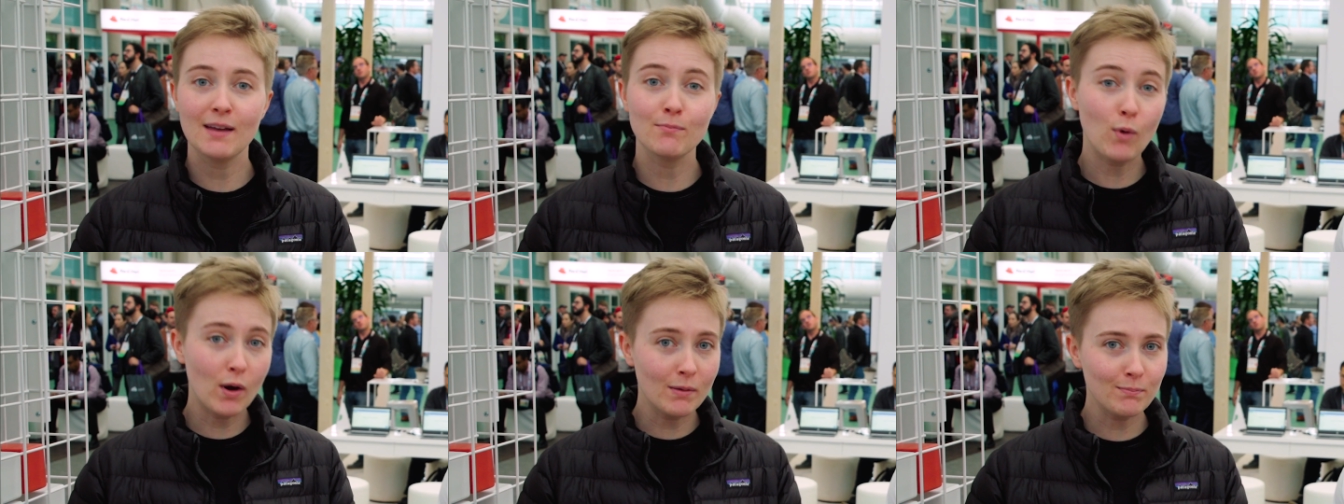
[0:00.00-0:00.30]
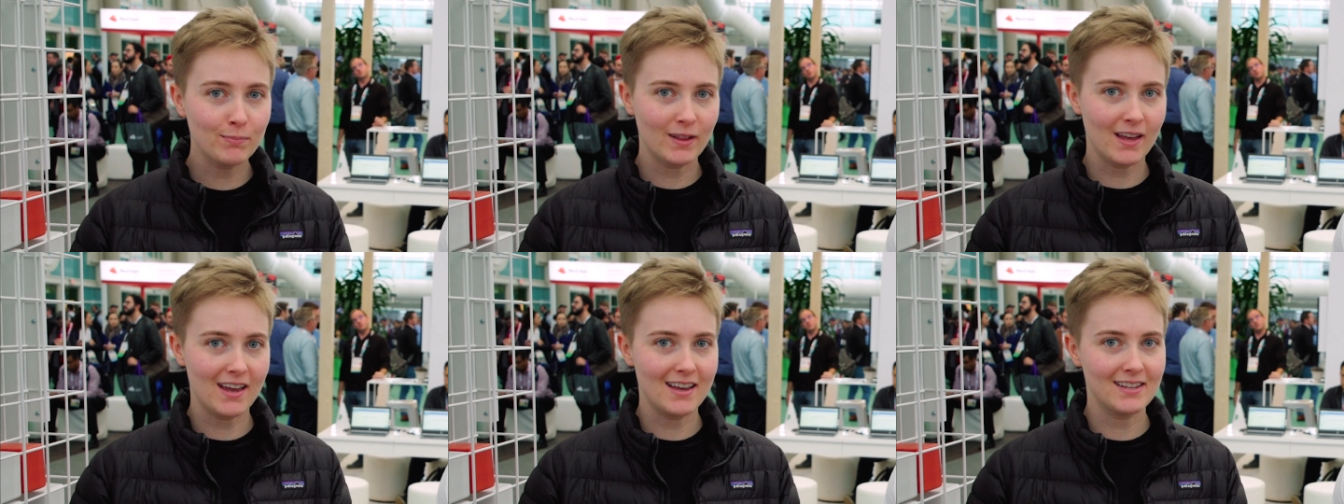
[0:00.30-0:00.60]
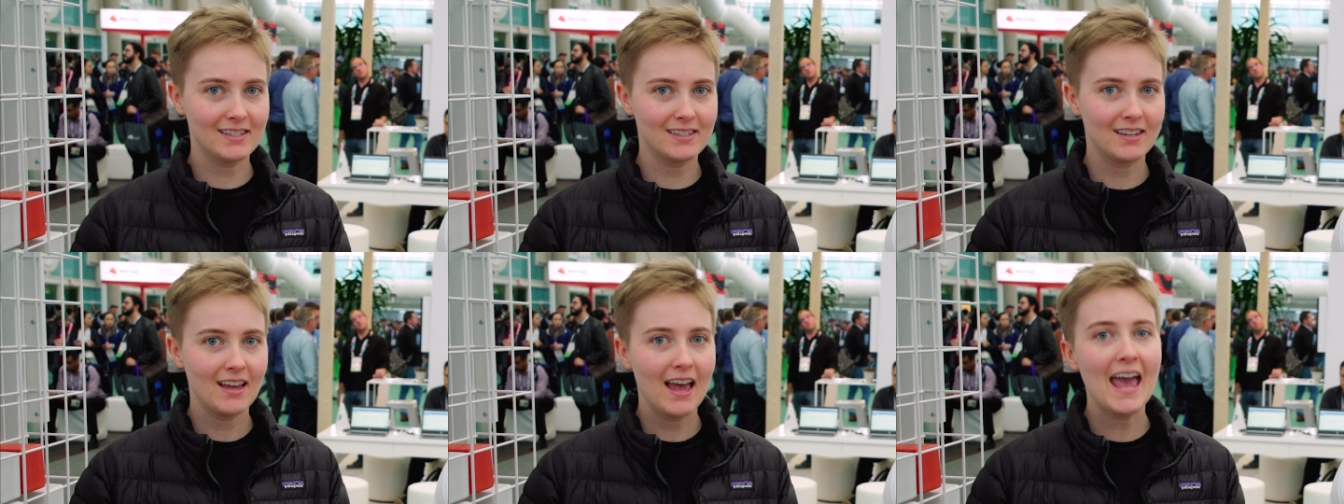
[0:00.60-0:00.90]
in one
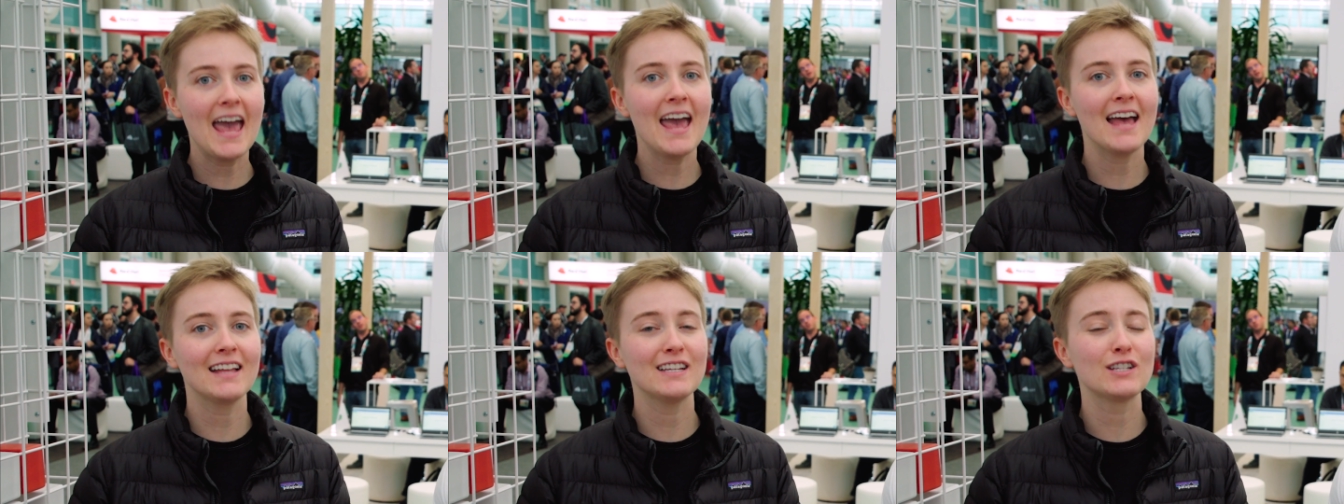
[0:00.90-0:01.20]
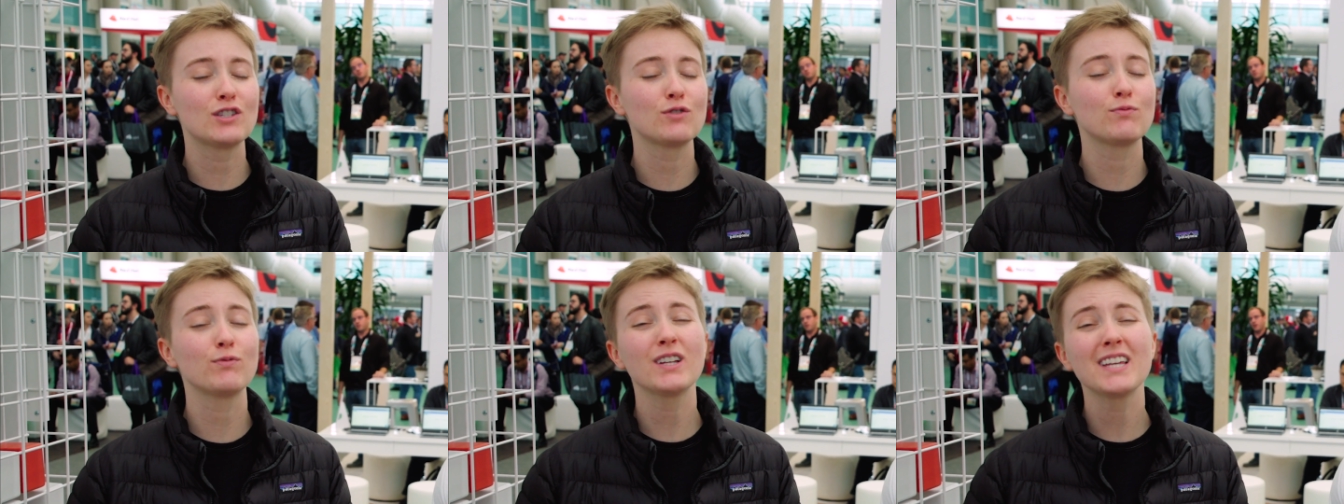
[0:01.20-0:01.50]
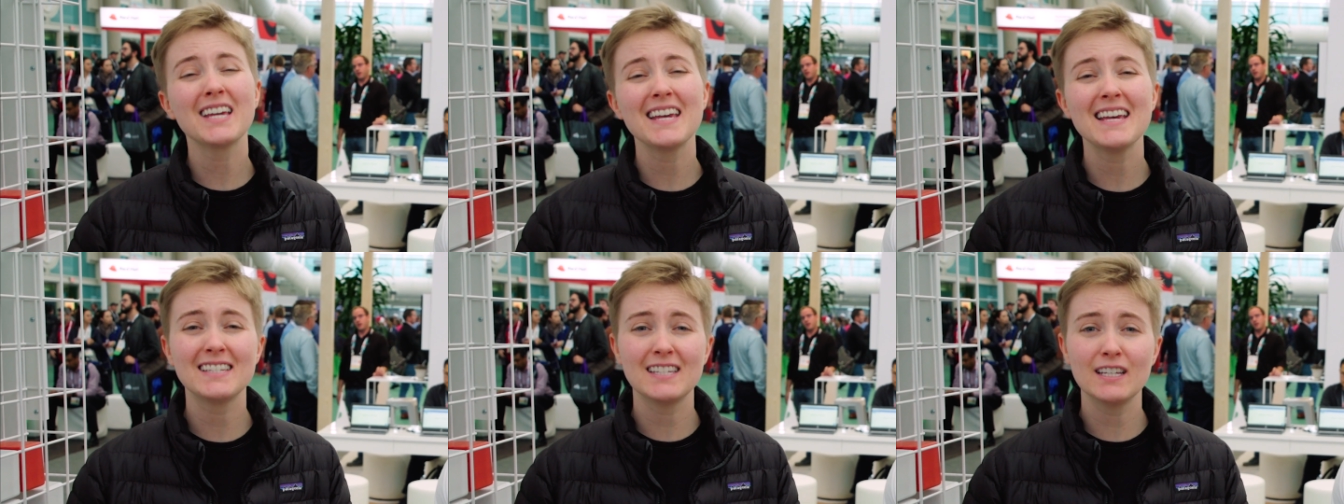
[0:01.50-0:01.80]
place, and it's
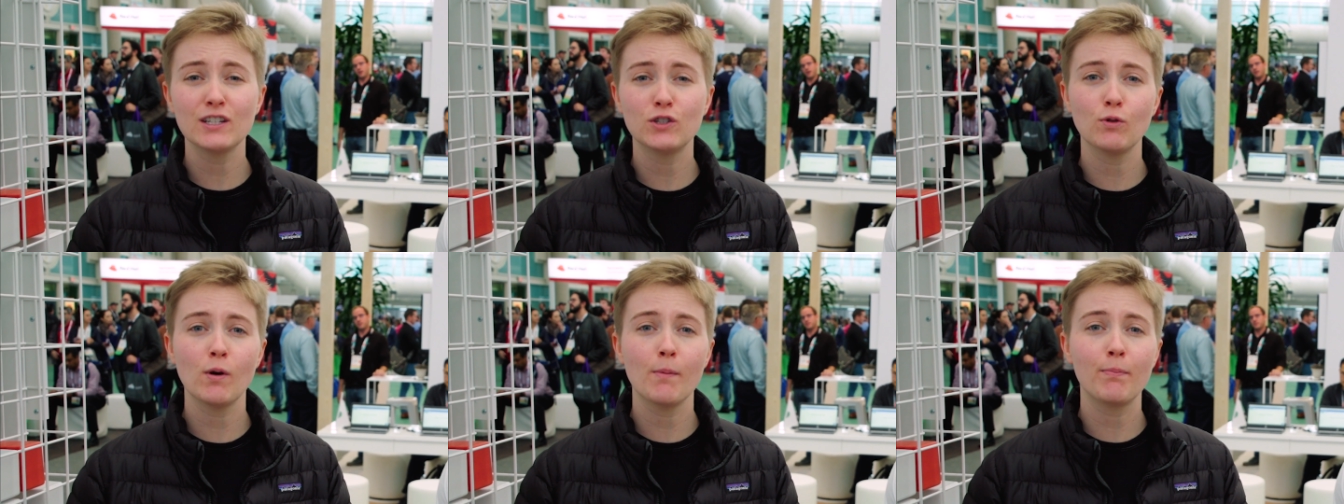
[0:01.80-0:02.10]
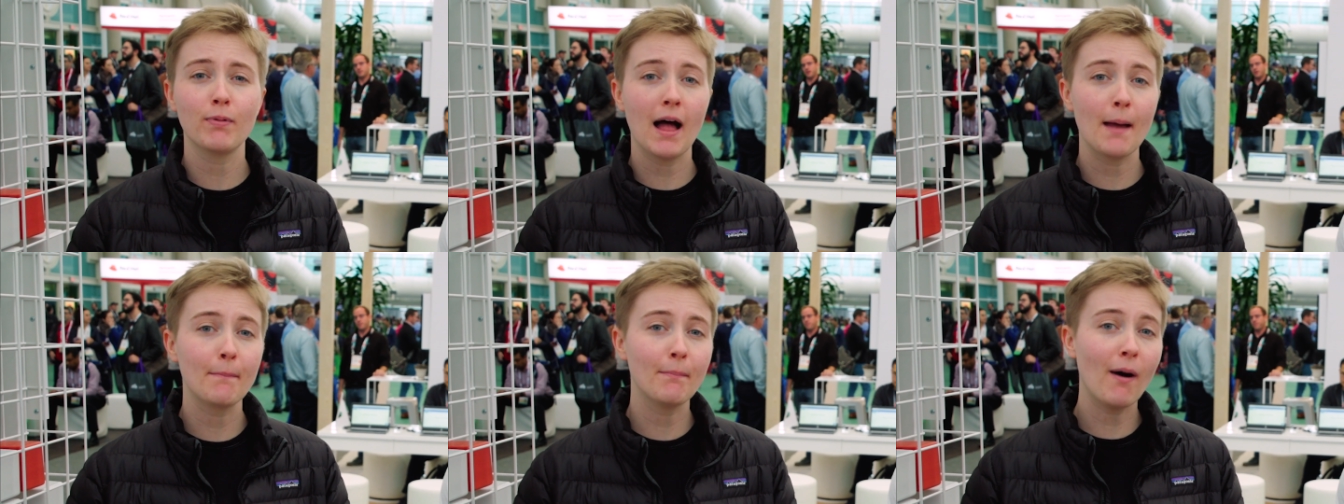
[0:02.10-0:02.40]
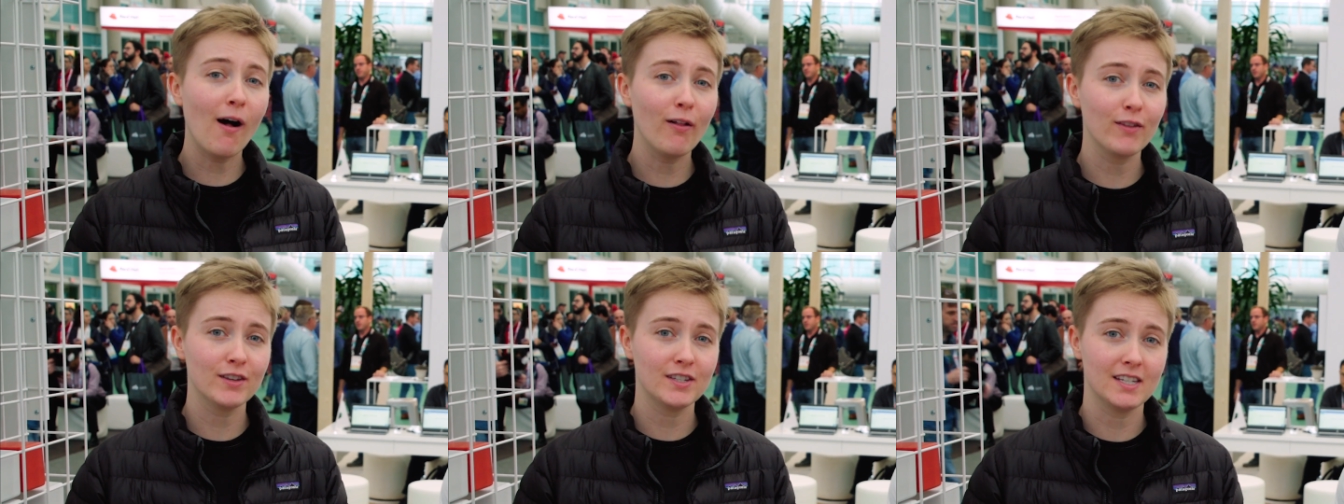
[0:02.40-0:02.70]
really easy to apply
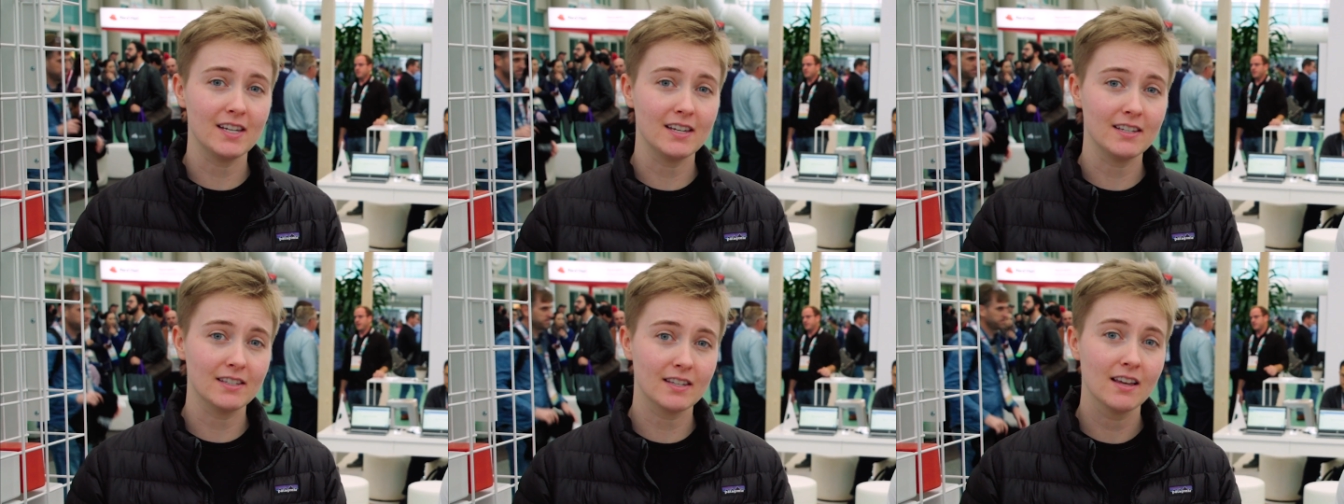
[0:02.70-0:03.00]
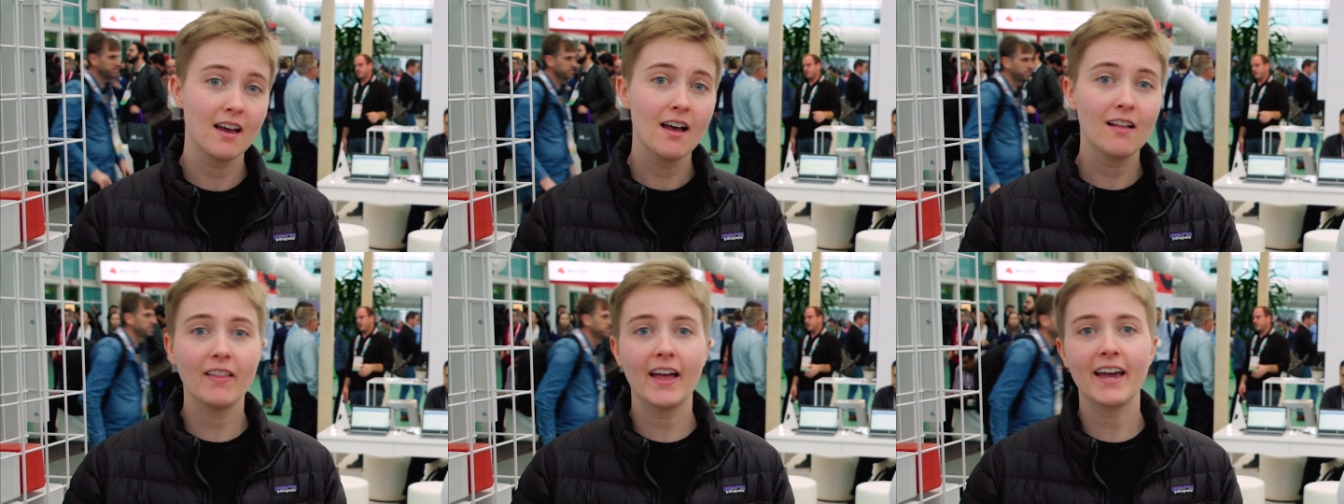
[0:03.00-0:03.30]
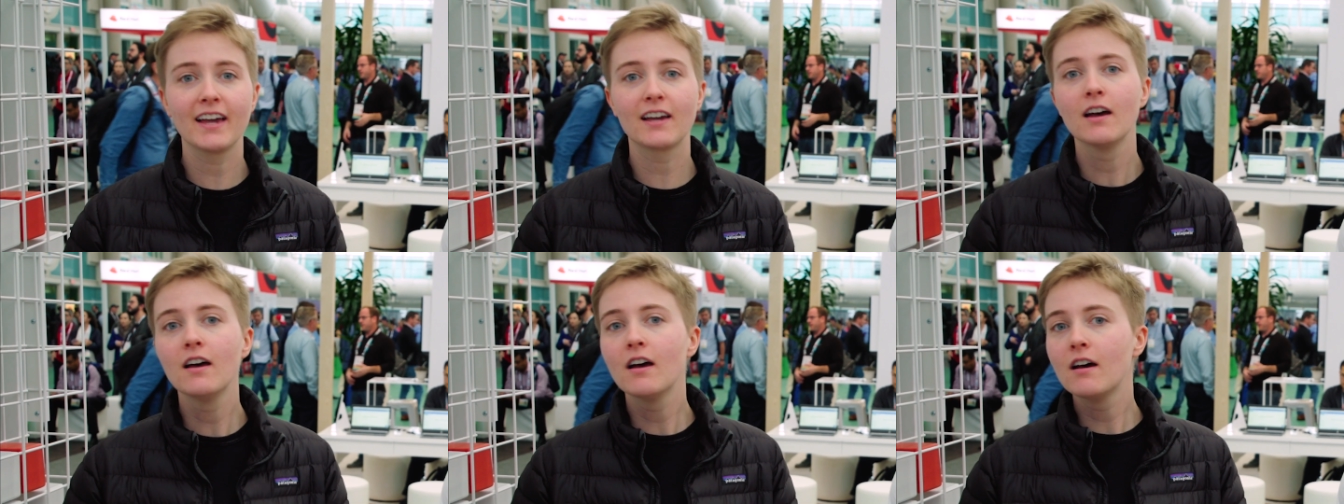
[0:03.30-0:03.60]
policies
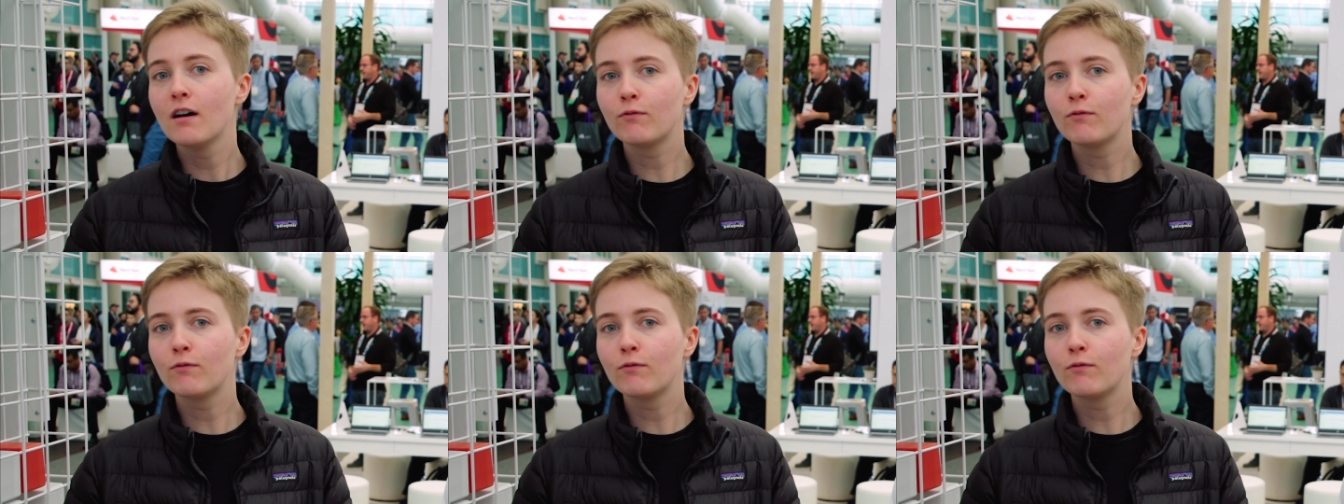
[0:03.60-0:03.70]
like